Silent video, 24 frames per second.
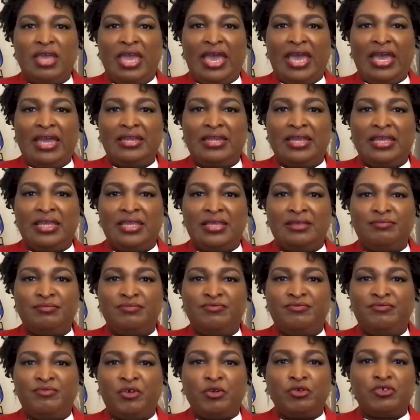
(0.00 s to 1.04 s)
had a
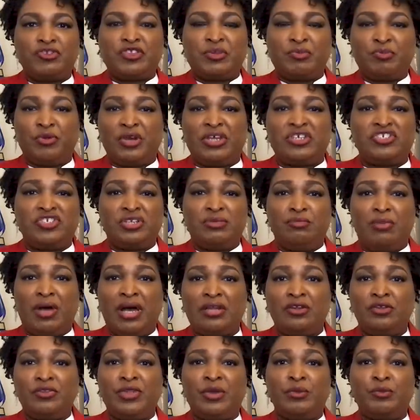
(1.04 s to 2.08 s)
voter suppression
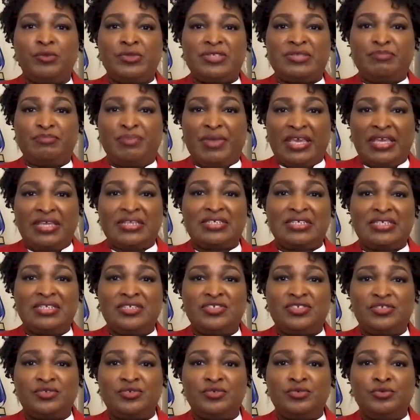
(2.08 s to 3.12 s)
model that was baked
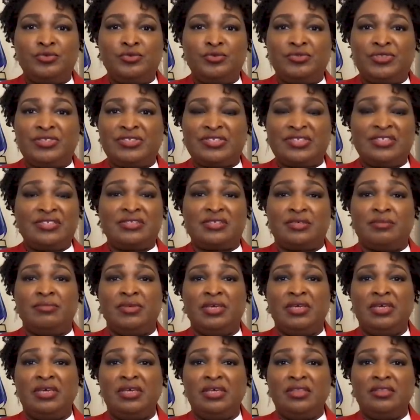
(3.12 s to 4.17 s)
into the system.
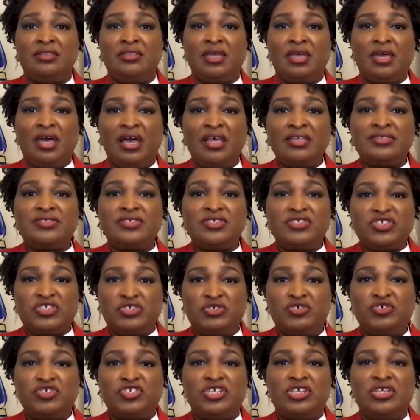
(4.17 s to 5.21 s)
The
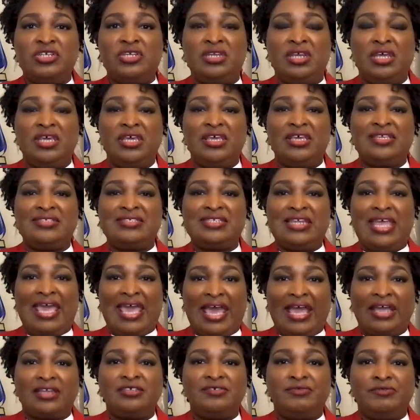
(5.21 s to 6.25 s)
Constitution is an
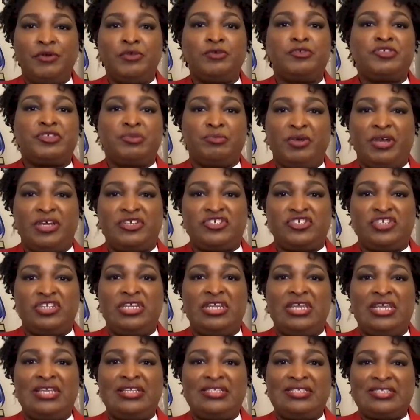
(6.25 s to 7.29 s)
act of voter
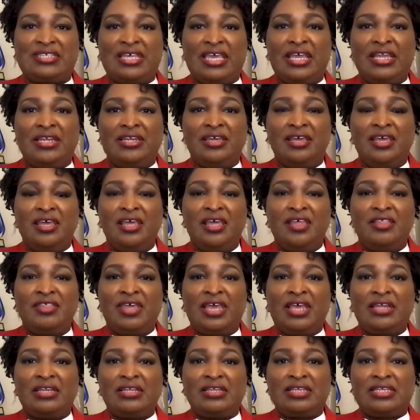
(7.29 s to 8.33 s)
suppression. It said
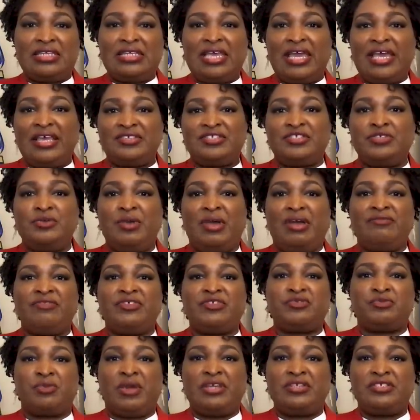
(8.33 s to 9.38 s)
that, yes, you have
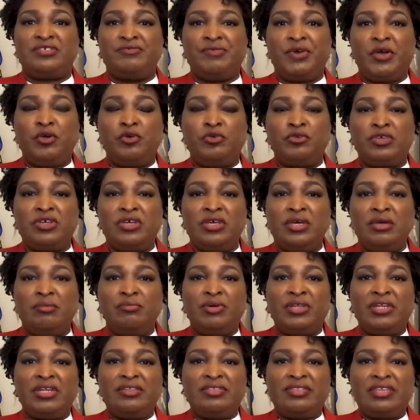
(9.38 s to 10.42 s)
this right to vote,
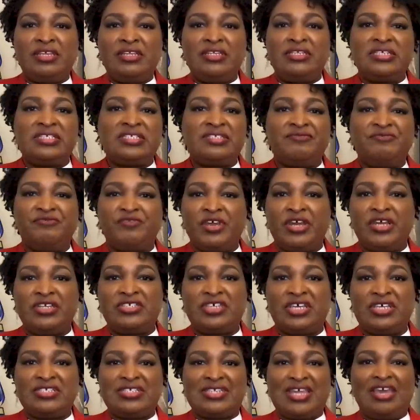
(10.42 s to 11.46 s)
but it then
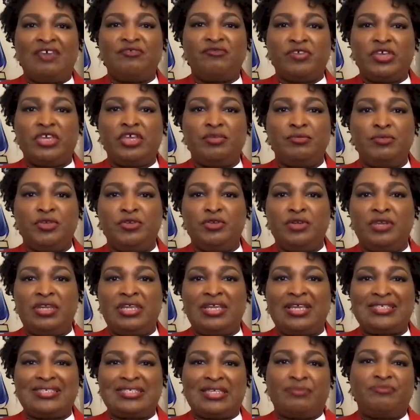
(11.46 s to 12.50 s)
disenfranchised every
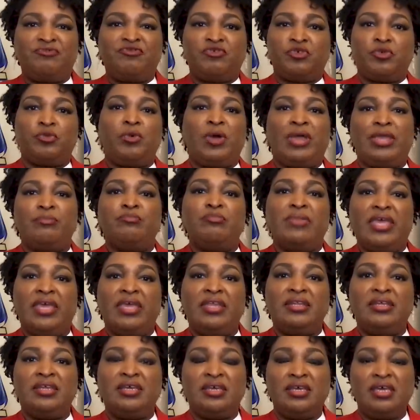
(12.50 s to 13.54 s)
community except for white
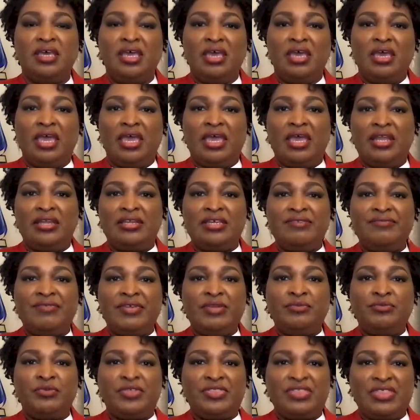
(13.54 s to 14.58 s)
men. And
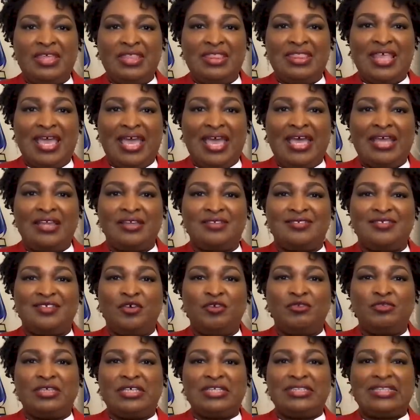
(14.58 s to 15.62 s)
even within that,
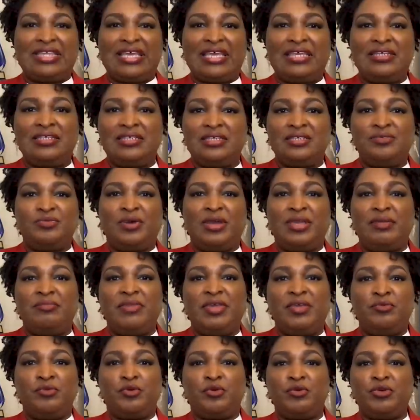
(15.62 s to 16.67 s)
only landed white
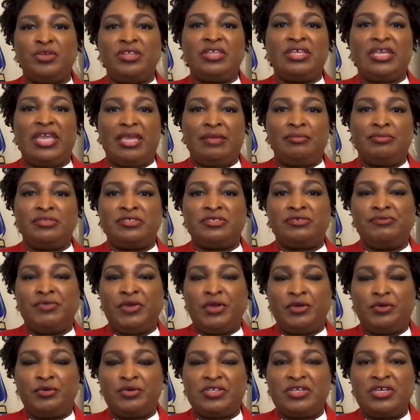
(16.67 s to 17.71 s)
men were really able to
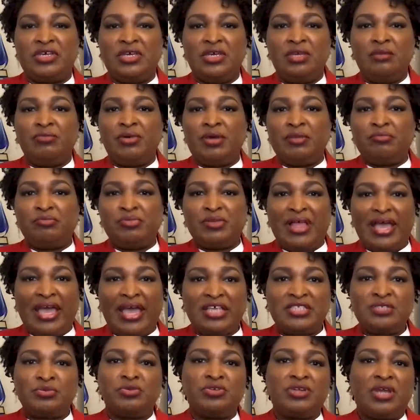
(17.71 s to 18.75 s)
vote. But
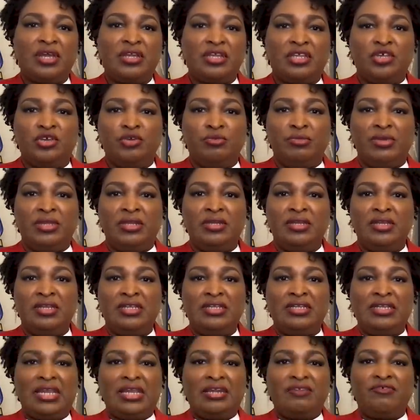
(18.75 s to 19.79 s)
Blacks were not human,
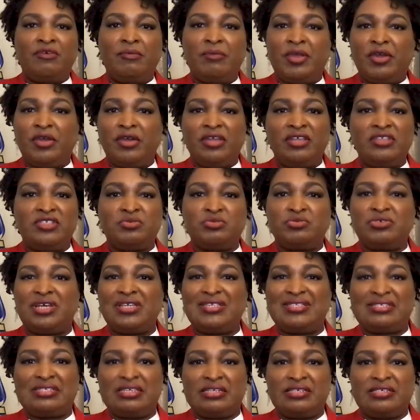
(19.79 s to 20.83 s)
Native Americans were
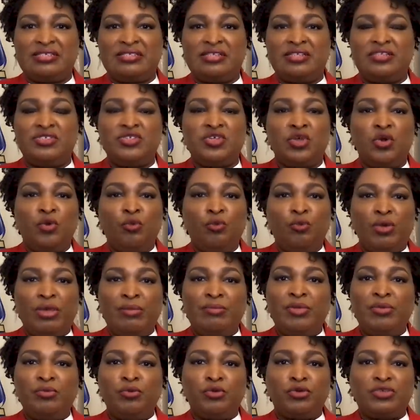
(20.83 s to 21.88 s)
not citizens,
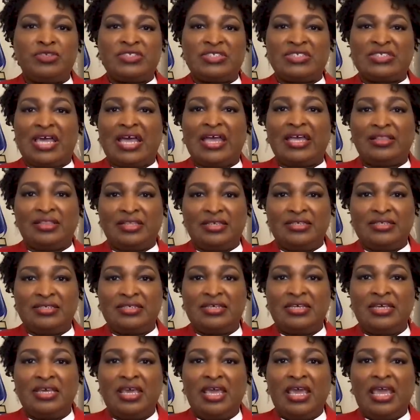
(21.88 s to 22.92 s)
women were silent,
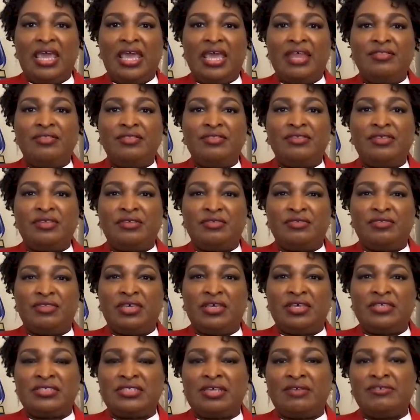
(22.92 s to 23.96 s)
and
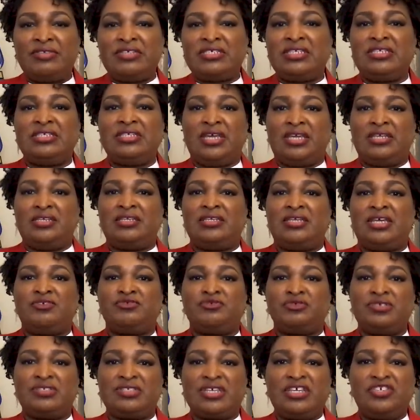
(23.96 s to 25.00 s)
the seventeen ninety
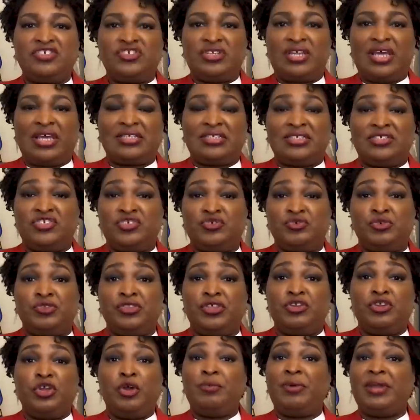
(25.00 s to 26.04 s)
Naturalization Act ensured
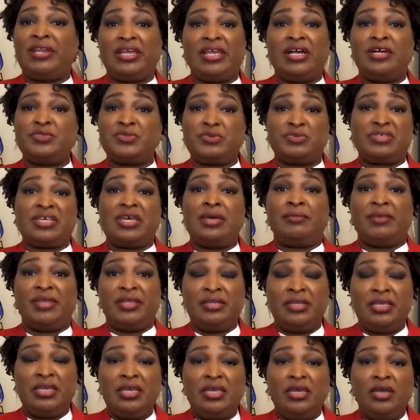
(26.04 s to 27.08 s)
that nobody else was
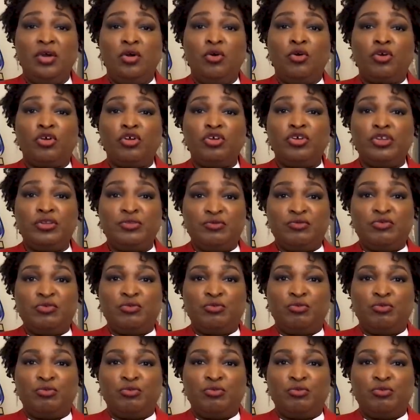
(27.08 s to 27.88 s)
coming or could,